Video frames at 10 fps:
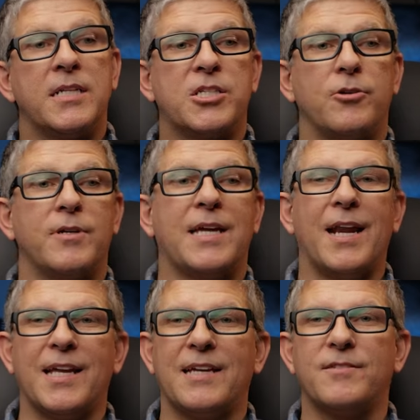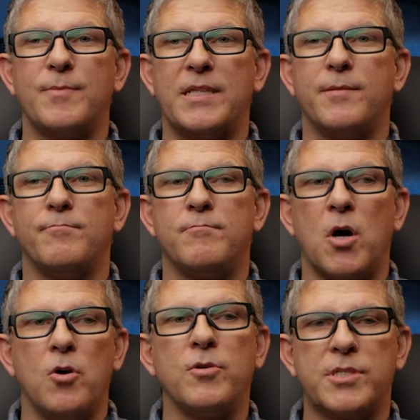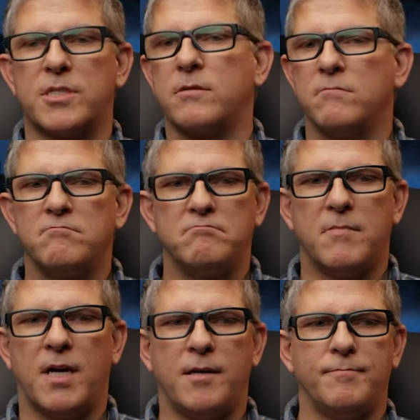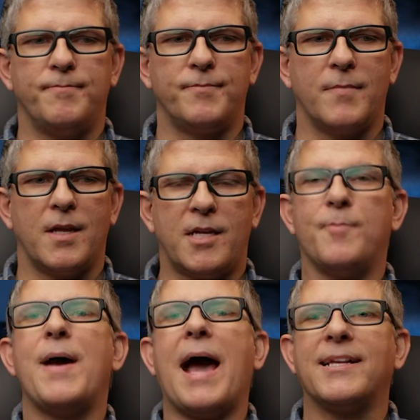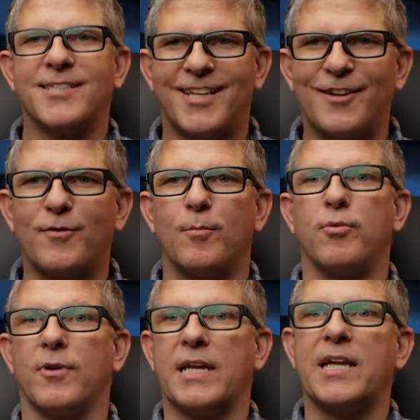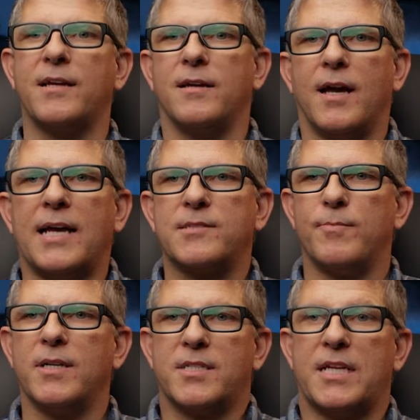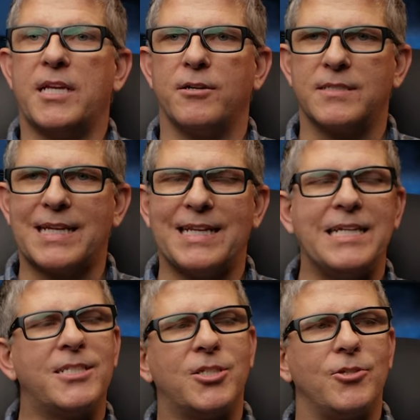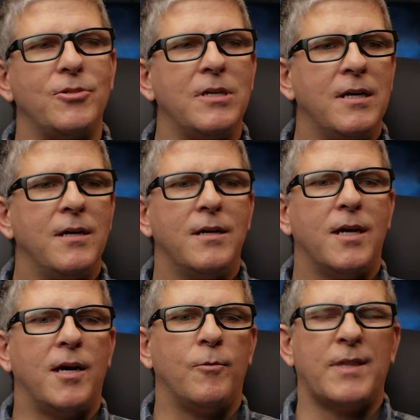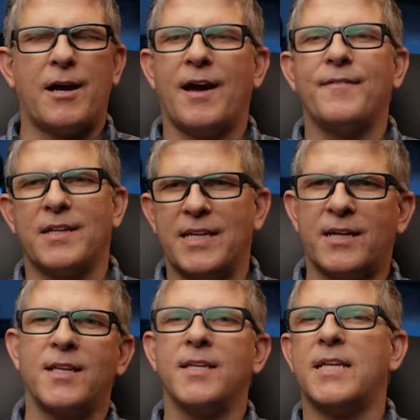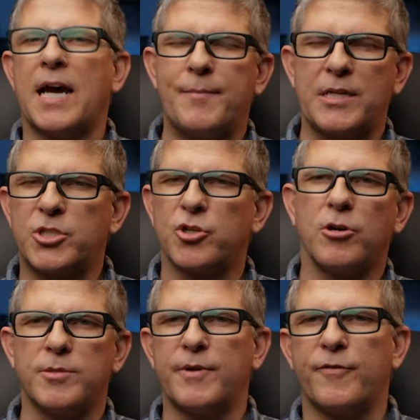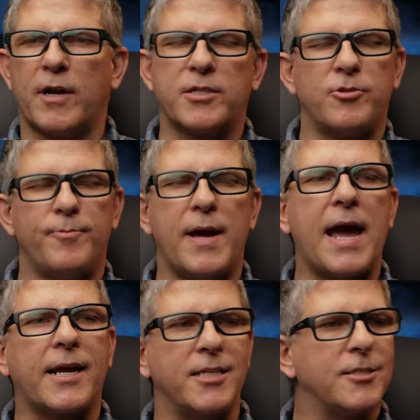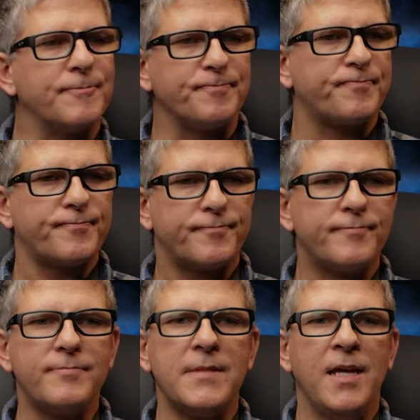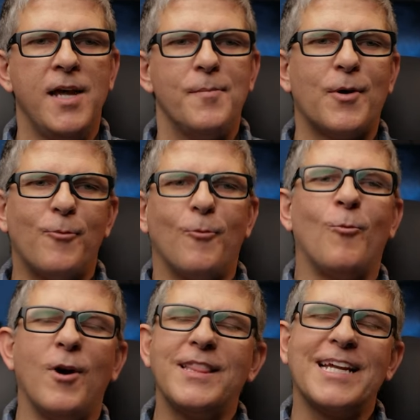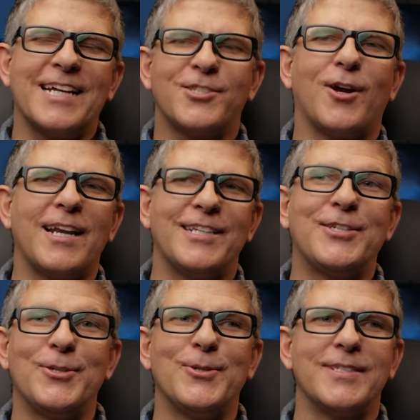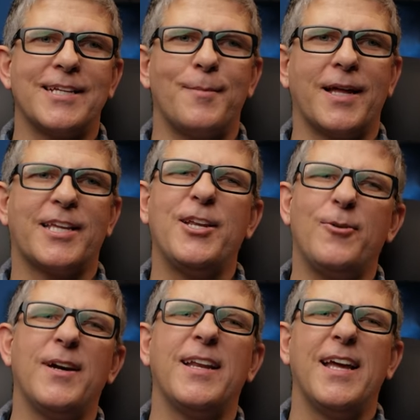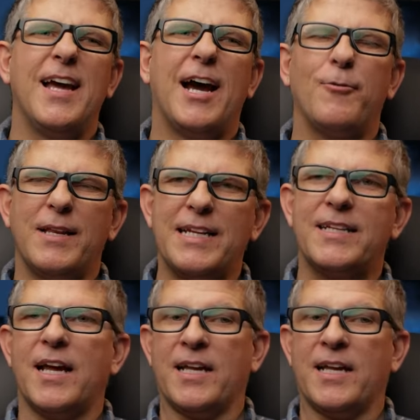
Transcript: And so it kind of gives me the most um, capacity for bringing as much gear as I need to uh, without having a nickel and dime me and charge me for extra baggage. But one thing I tried to do is I'm like, you know what? I really,